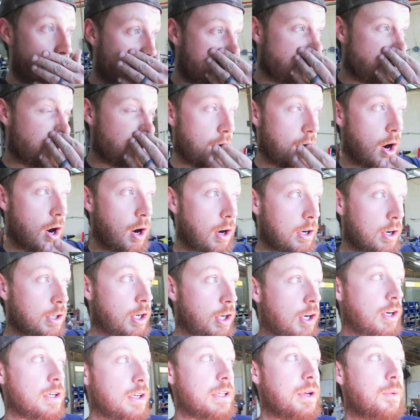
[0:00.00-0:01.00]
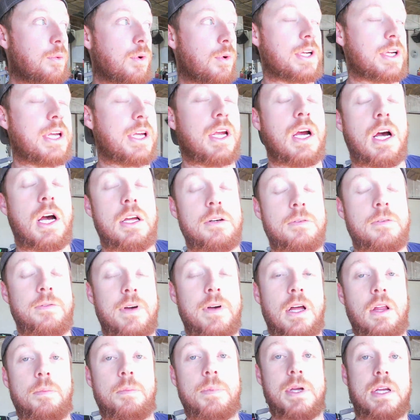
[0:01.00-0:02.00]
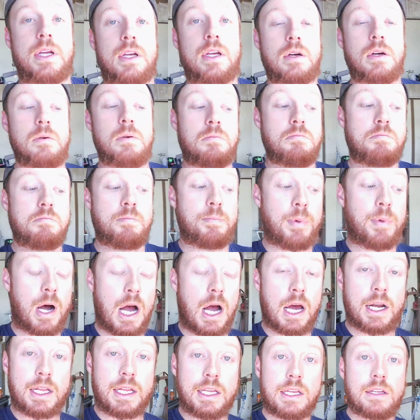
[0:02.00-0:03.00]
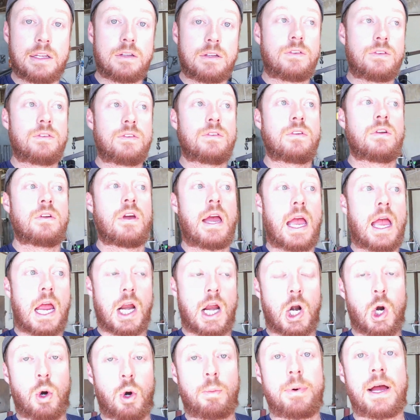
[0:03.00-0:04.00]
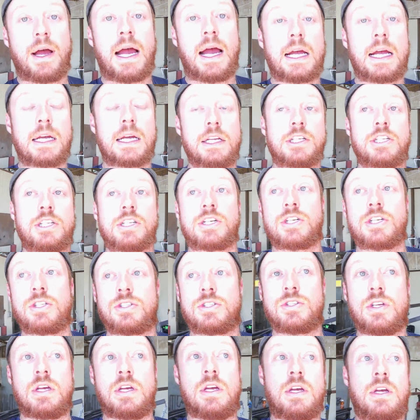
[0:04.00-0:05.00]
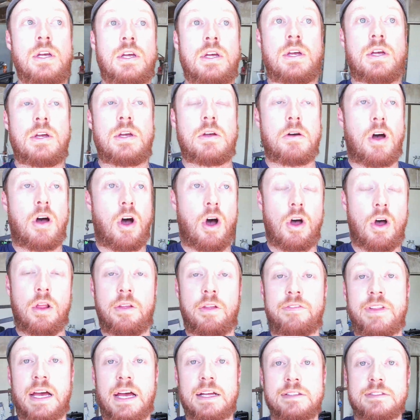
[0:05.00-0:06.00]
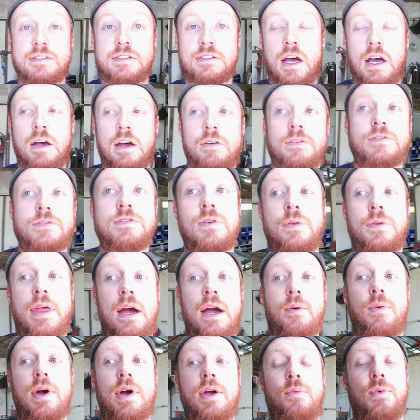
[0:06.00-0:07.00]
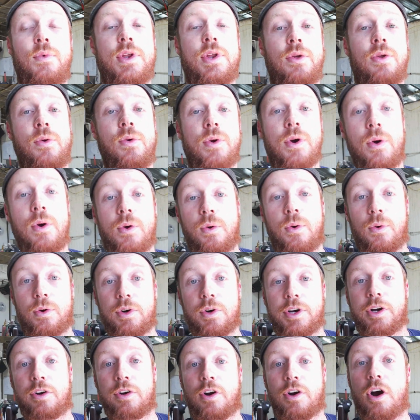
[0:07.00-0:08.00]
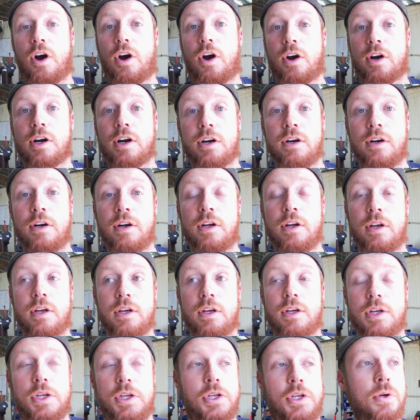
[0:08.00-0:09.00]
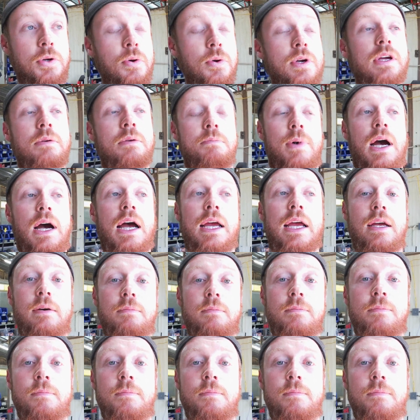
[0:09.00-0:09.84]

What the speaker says: We are currently working on developing bodies, aero packages, all of that stuff, so that way when you go to order your car, you can buy them.